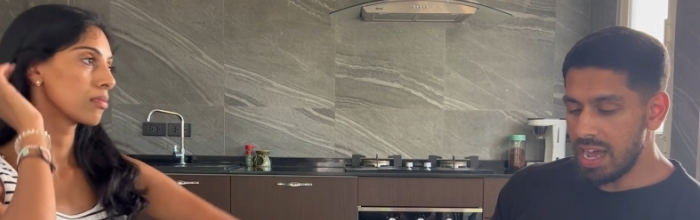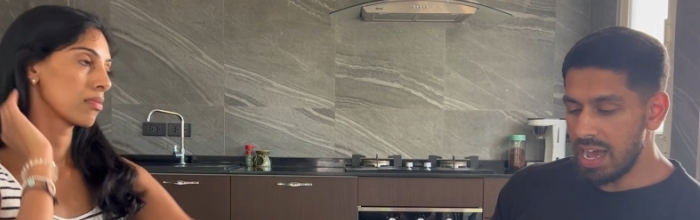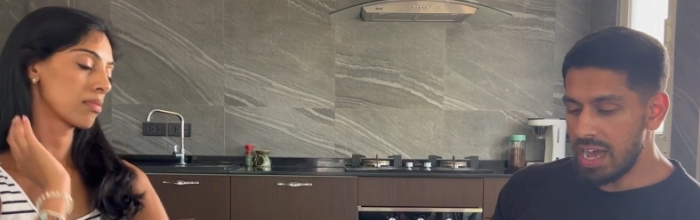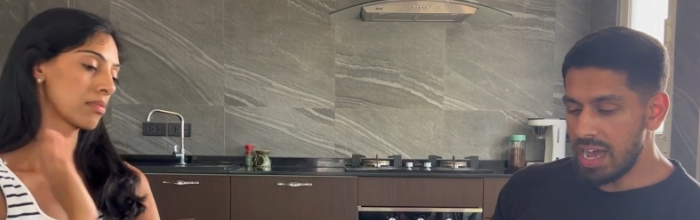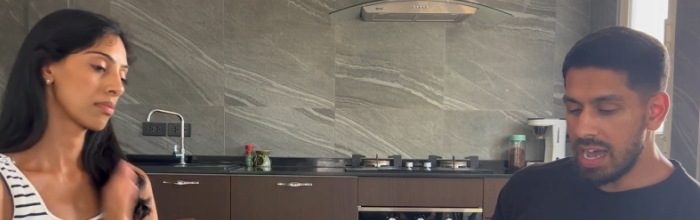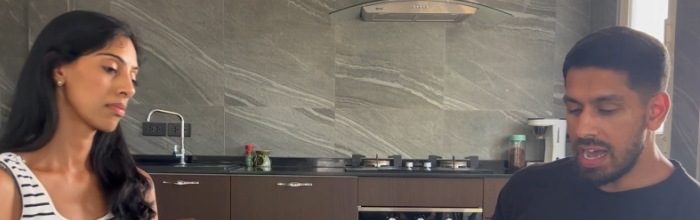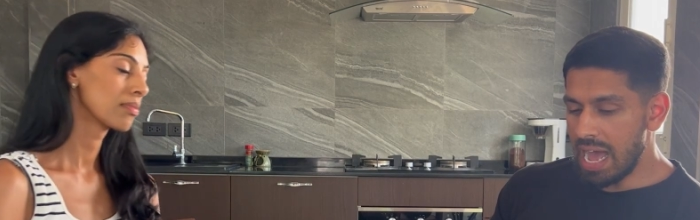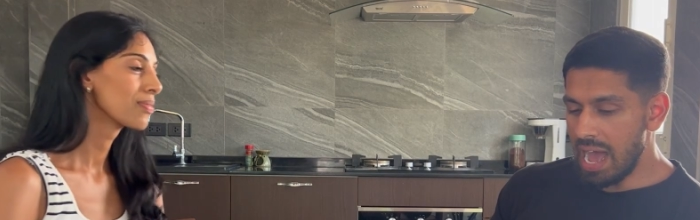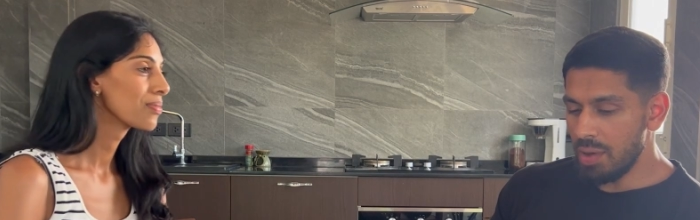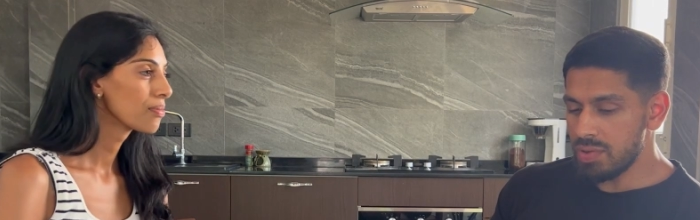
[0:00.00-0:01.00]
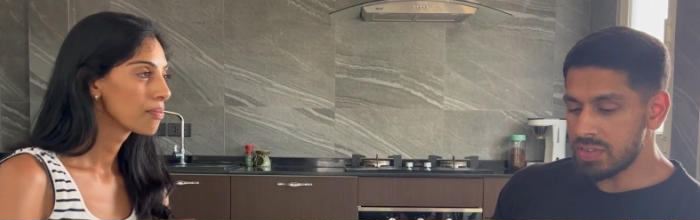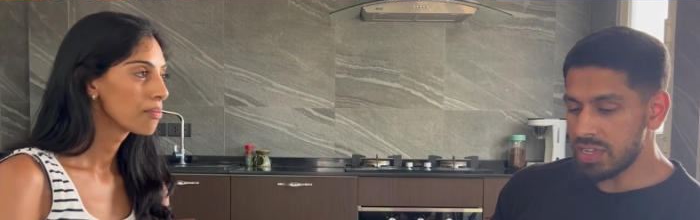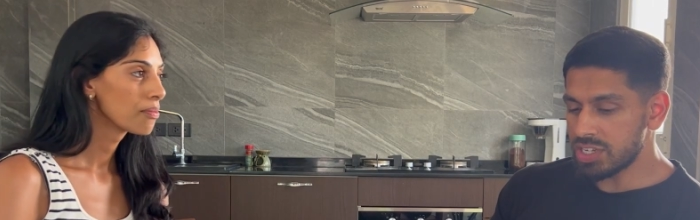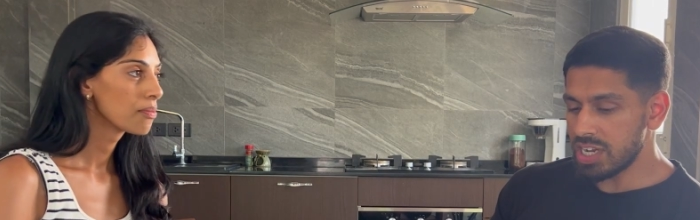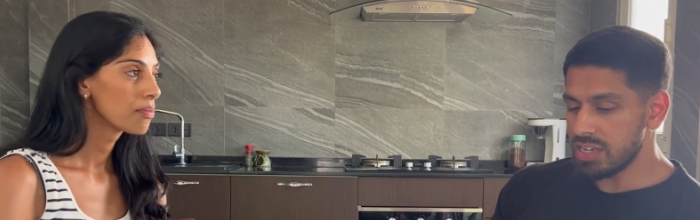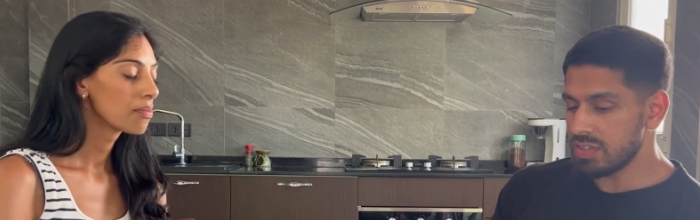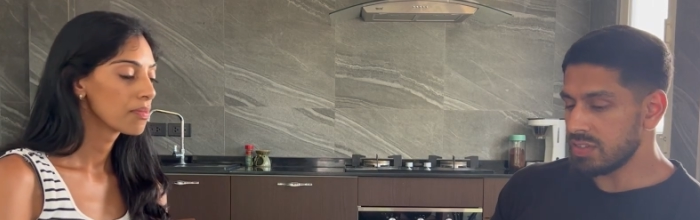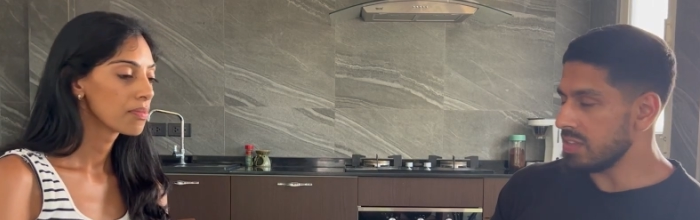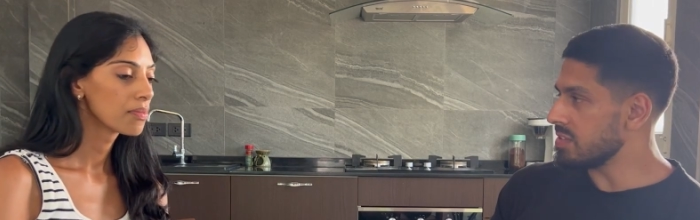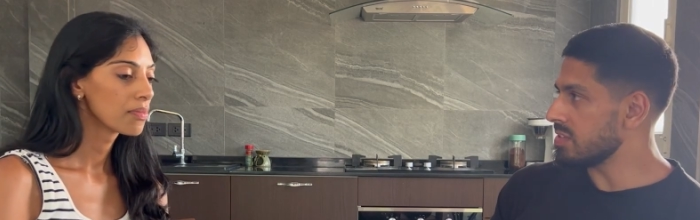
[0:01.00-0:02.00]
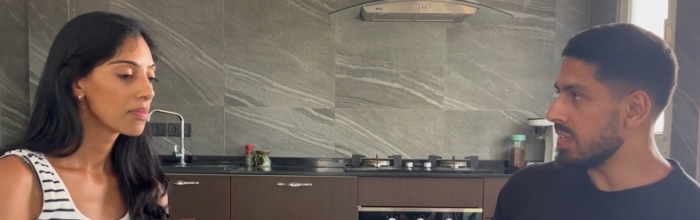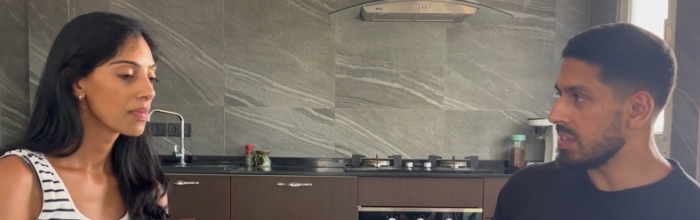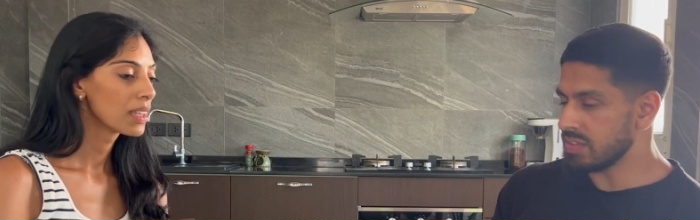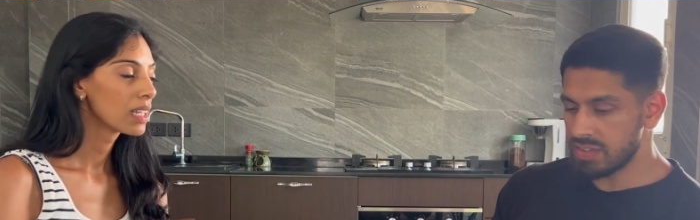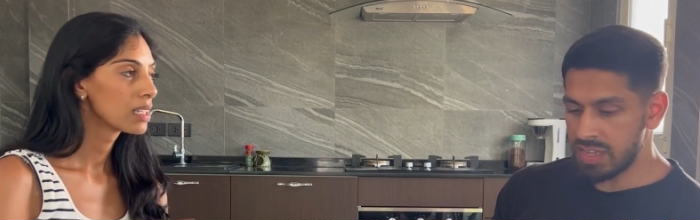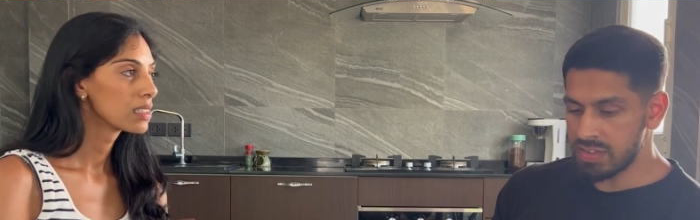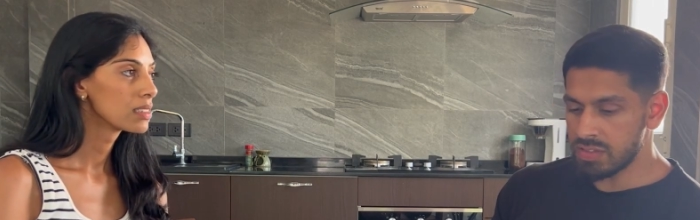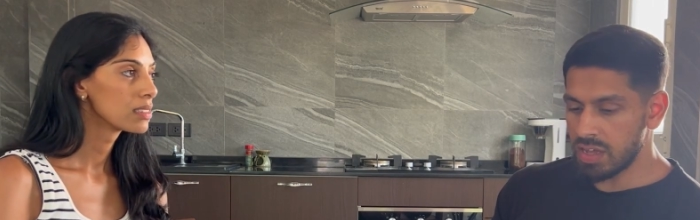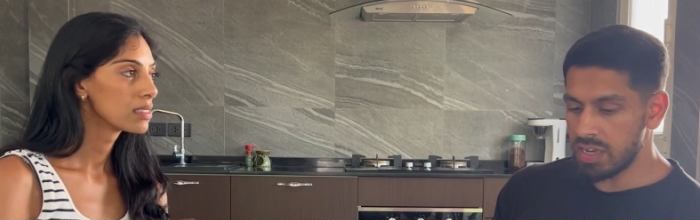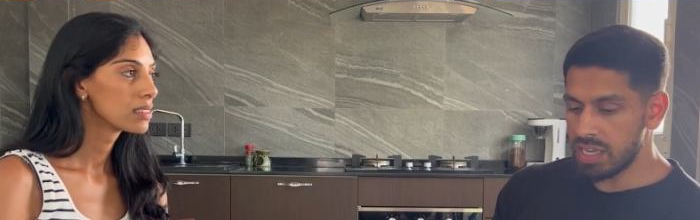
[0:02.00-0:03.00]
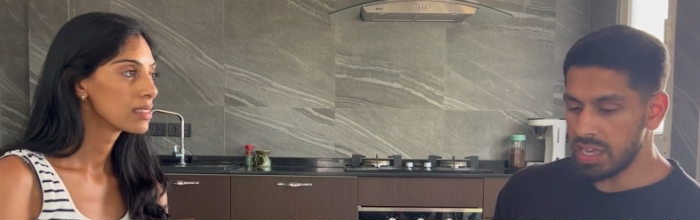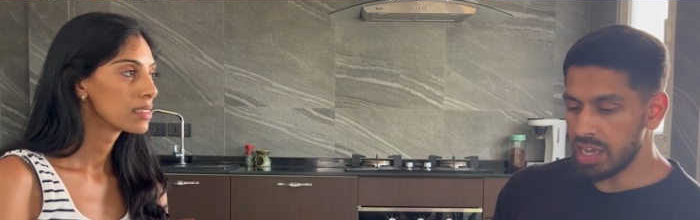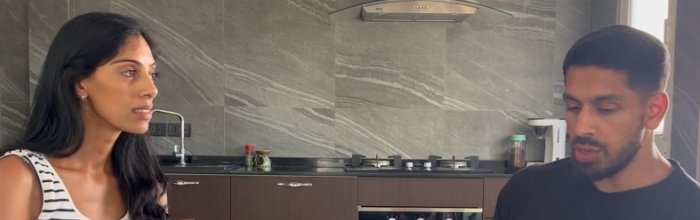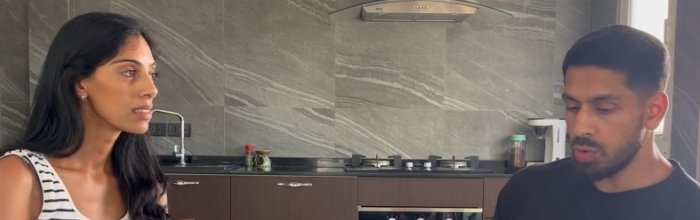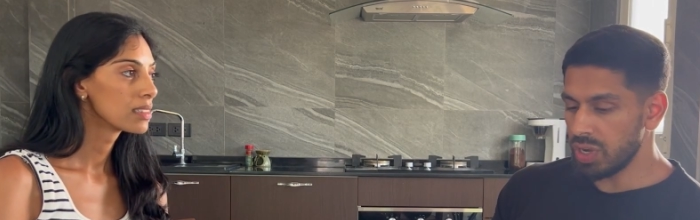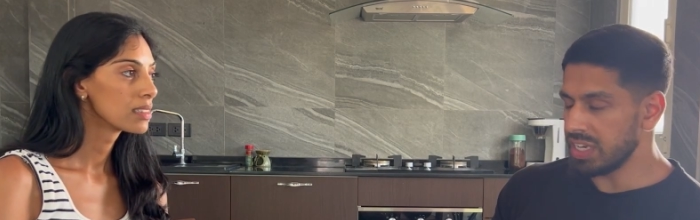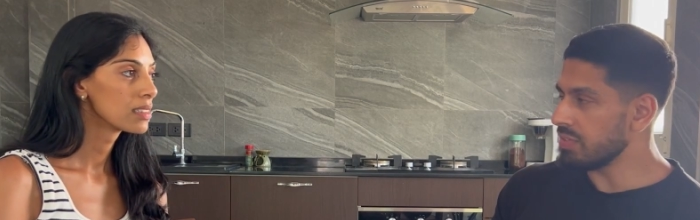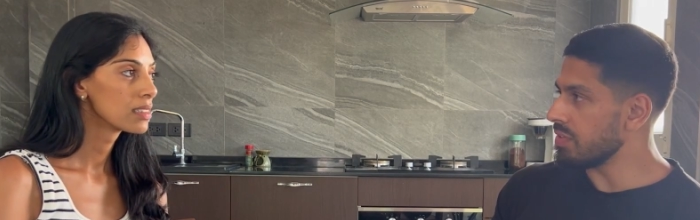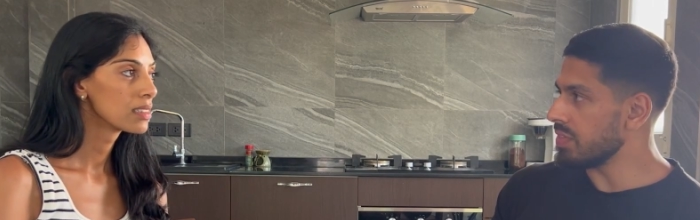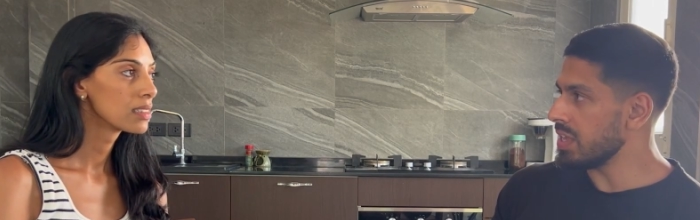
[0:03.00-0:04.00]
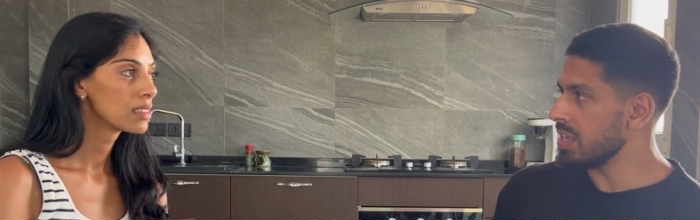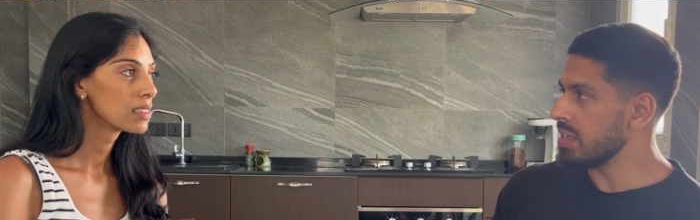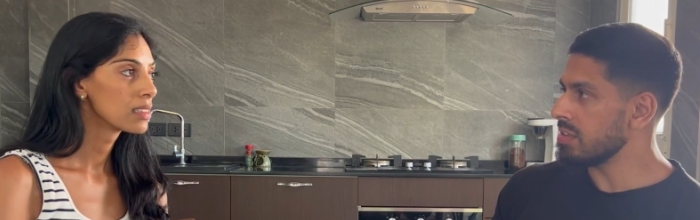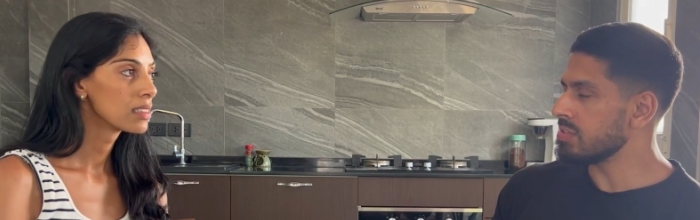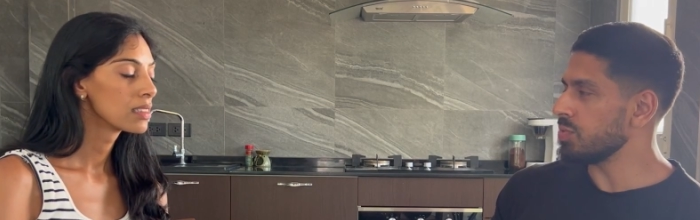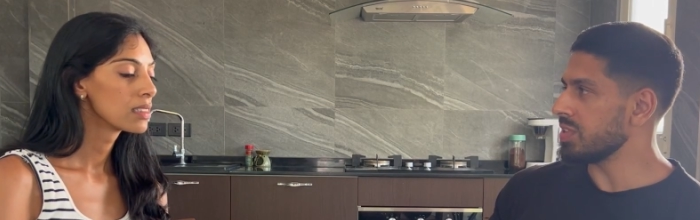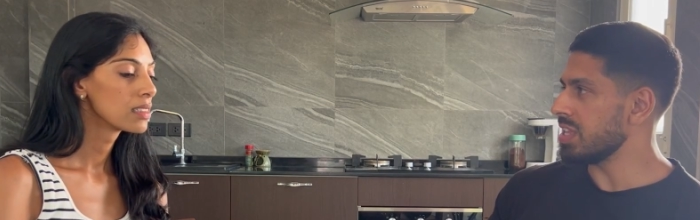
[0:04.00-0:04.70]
Speaker 1: Uh, how has it changed since Sia started eating? Are you all eating different things? What